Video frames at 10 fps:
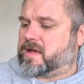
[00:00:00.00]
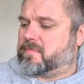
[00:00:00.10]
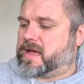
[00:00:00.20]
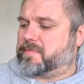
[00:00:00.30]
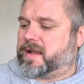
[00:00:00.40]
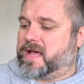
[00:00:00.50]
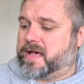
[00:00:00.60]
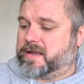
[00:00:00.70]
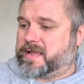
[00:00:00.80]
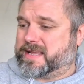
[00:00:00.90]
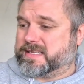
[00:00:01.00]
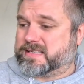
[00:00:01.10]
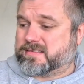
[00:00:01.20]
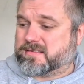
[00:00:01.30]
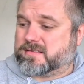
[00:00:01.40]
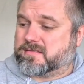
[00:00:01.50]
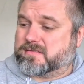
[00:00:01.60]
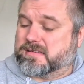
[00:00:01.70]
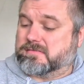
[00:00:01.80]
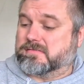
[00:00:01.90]
My plan is
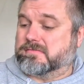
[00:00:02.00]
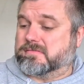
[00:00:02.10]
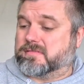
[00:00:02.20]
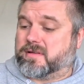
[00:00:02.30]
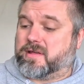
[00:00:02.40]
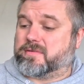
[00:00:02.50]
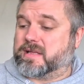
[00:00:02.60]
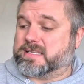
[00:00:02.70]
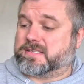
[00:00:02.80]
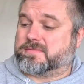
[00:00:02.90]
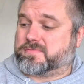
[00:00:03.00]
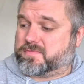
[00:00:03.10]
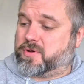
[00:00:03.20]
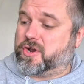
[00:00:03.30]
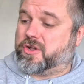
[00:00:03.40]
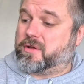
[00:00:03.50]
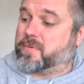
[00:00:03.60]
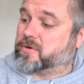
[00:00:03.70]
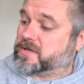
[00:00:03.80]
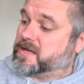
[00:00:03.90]
put it on a
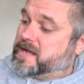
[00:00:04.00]
boat.